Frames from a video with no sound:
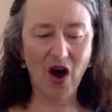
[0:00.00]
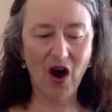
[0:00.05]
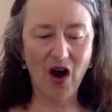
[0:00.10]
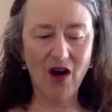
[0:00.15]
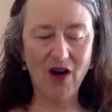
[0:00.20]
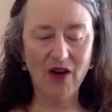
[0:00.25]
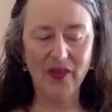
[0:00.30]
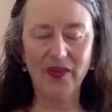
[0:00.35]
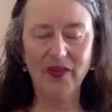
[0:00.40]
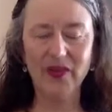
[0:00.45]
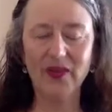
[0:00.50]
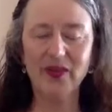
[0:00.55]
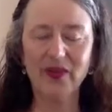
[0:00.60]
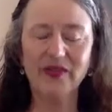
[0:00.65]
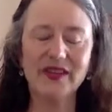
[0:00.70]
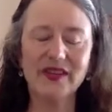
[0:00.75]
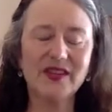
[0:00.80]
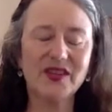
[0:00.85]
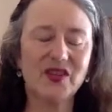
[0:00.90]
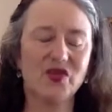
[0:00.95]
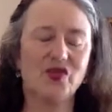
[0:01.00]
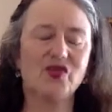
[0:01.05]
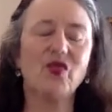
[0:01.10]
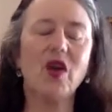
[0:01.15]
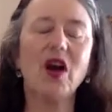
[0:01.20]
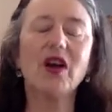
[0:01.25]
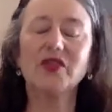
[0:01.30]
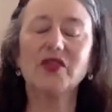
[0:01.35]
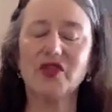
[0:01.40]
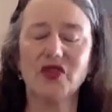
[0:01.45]
are these
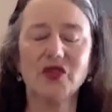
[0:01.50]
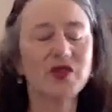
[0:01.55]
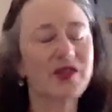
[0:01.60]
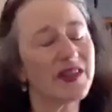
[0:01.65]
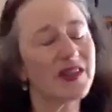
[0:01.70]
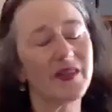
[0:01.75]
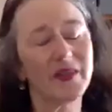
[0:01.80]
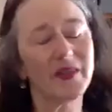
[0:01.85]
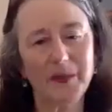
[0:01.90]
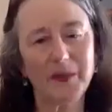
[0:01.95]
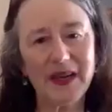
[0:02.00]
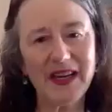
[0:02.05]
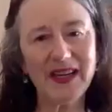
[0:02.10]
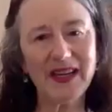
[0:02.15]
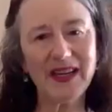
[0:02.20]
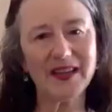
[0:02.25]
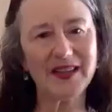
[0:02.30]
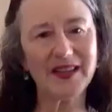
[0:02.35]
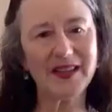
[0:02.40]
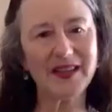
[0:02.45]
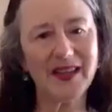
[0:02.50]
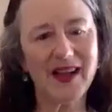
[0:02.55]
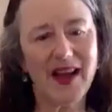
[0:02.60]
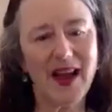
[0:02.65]
structures in the piece,